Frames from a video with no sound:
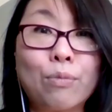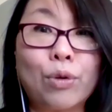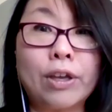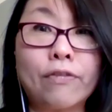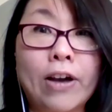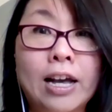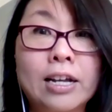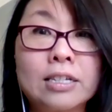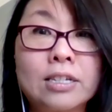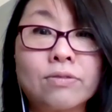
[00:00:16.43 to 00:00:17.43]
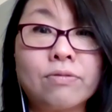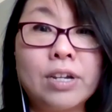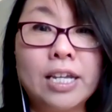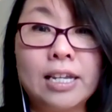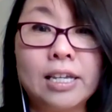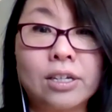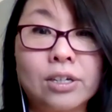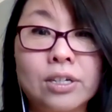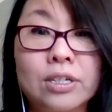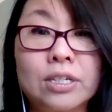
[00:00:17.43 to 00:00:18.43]
We've had a really
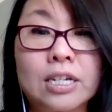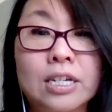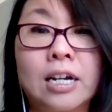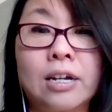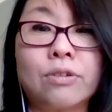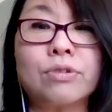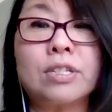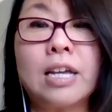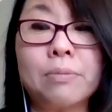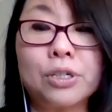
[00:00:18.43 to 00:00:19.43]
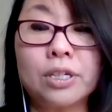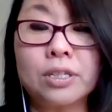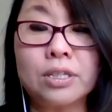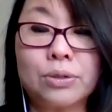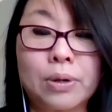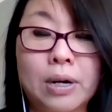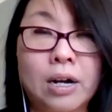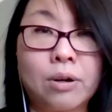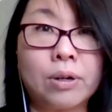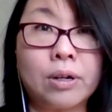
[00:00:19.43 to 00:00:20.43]
good reception to
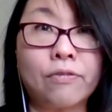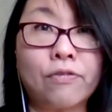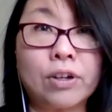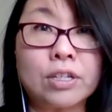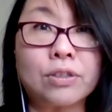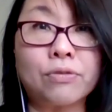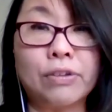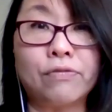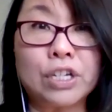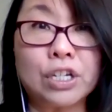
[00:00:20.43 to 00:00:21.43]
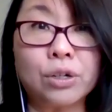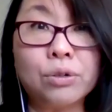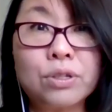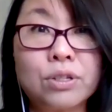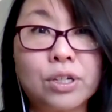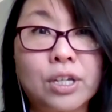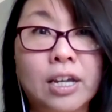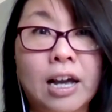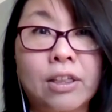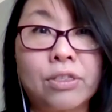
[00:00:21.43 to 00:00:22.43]
our first three videos
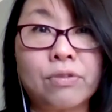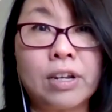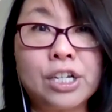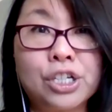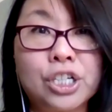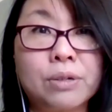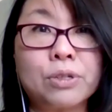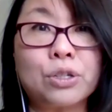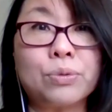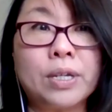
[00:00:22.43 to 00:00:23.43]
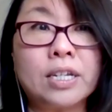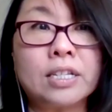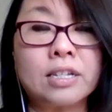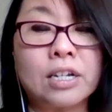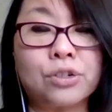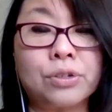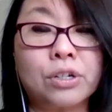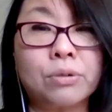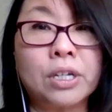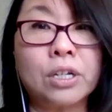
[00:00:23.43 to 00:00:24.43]
looking at the relationship between international
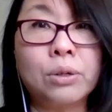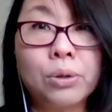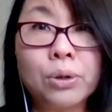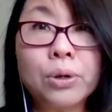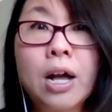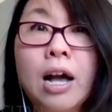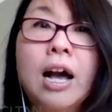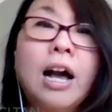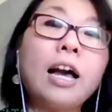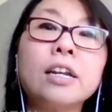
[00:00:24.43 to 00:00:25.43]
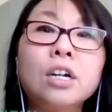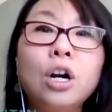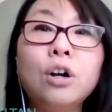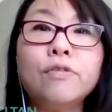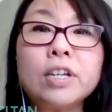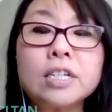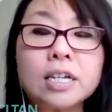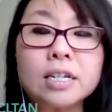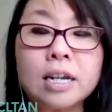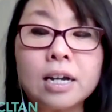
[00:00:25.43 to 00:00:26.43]
economic law and
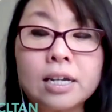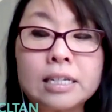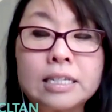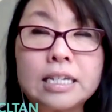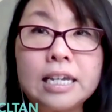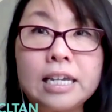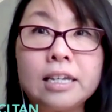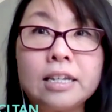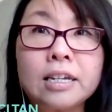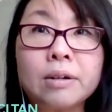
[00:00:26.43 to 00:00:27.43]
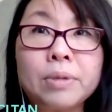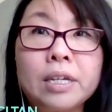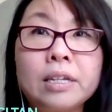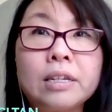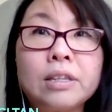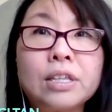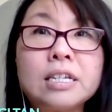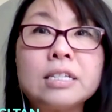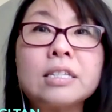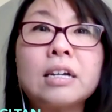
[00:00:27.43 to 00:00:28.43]
COVID-19. I mean,
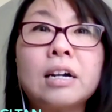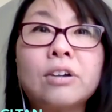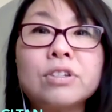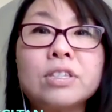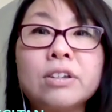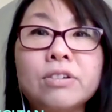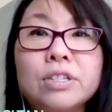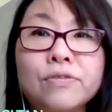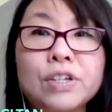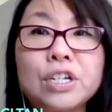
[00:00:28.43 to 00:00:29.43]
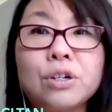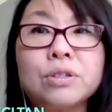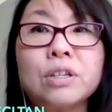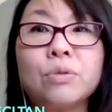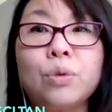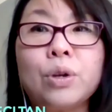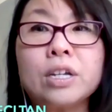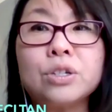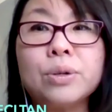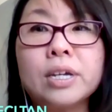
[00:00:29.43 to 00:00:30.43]
these are a series of videos that we are
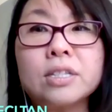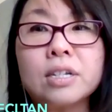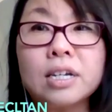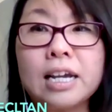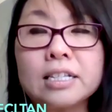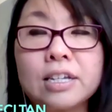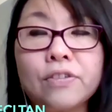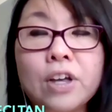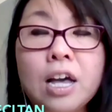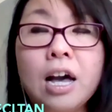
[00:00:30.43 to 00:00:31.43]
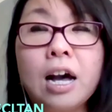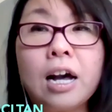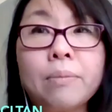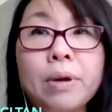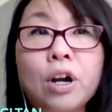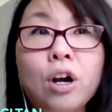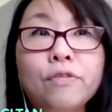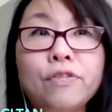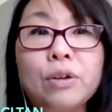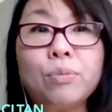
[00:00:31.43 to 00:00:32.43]
doing as a collective, and
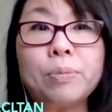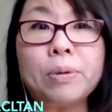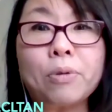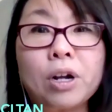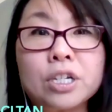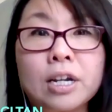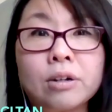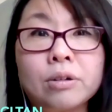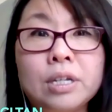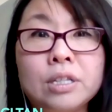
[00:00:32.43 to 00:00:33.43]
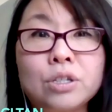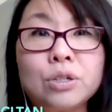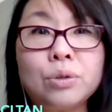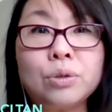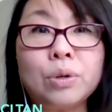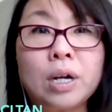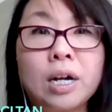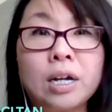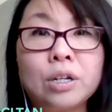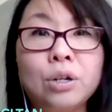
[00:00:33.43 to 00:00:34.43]
hopefully we'll be branching out into
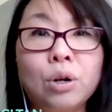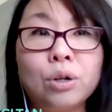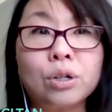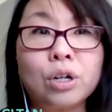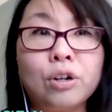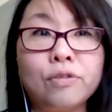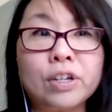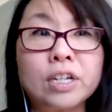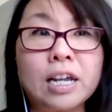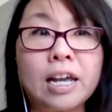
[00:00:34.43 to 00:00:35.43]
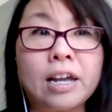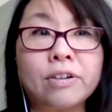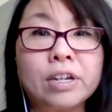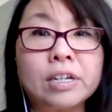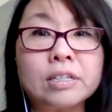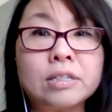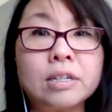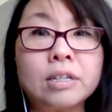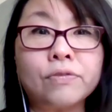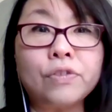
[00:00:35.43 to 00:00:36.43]
non-COVID areas
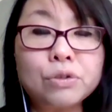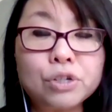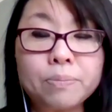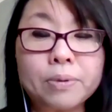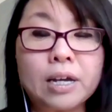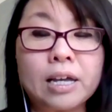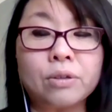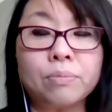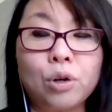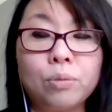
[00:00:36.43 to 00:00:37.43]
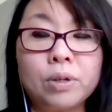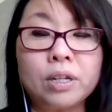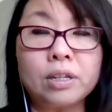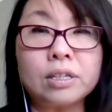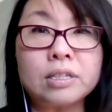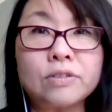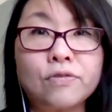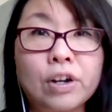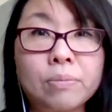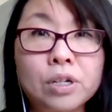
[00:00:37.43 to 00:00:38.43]
in the future, but at the moment this is
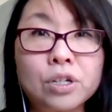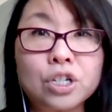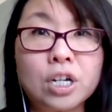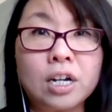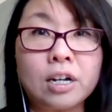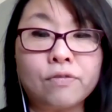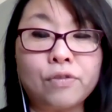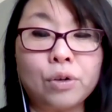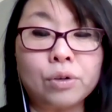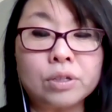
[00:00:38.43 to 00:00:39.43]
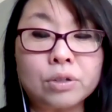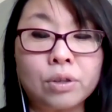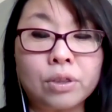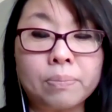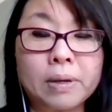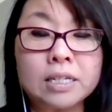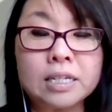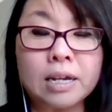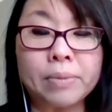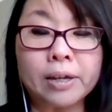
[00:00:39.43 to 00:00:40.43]
very much focused on the
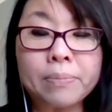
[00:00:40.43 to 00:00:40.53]
pandemic.